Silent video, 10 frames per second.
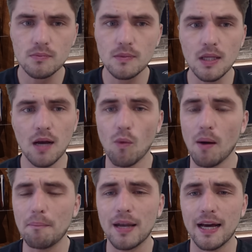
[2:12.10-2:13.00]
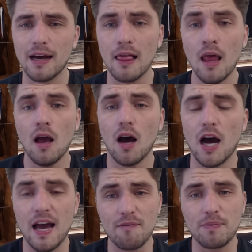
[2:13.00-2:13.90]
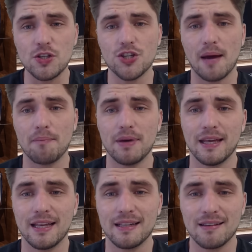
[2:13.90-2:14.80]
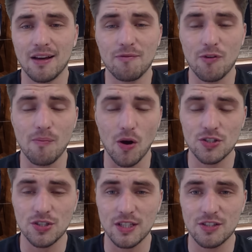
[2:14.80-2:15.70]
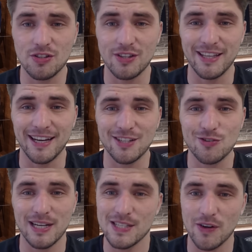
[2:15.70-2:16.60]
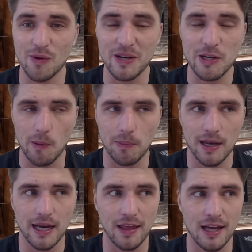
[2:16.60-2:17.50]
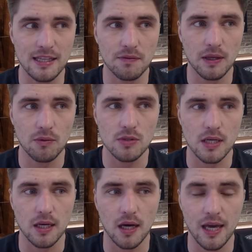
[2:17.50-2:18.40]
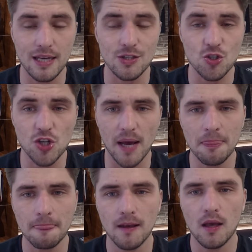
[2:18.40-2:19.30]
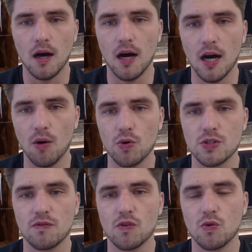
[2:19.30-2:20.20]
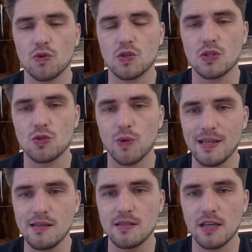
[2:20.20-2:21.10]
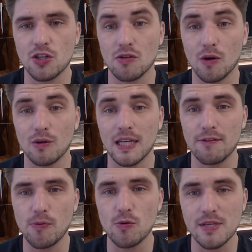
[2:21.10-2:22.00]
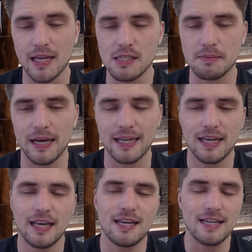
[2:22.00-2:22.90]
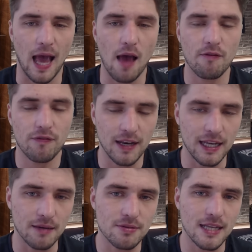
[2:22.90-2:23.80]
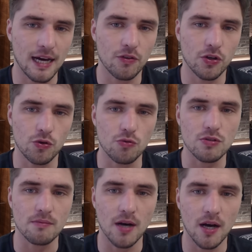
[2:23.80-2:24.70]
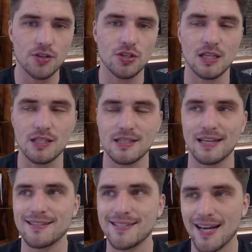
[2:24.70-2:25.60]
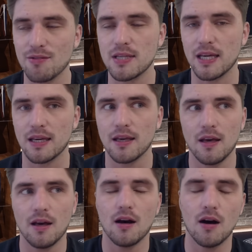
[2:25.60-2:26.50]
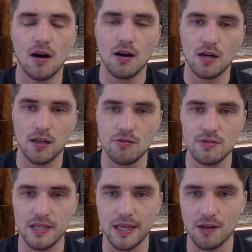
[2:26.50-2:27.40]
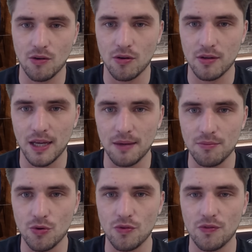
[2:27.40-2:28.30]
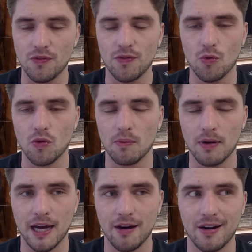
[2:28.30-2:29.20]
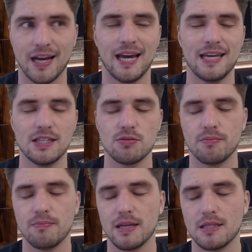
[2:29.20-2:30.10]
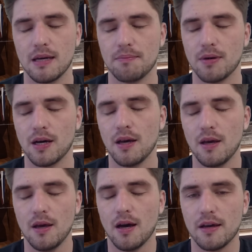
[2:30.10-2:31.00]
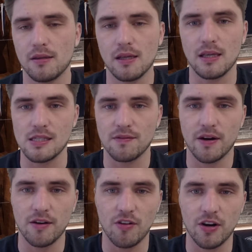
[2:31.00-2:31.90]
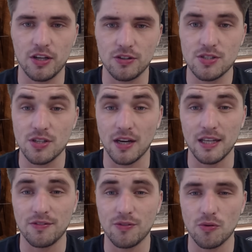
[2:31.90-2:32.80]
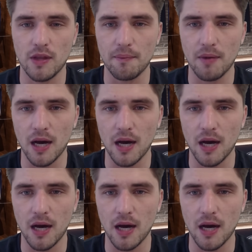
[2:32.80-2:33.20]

And one player I have been championing for much of the transfer window, a player that I did think was like a hidden gem, was of course 26-year-old Liverpool centre-back Nat Phillips. Now the news emerging is that Celtic are closing in on a move for the player, and I hate to admit it, but I think he's a very, very good signing for them.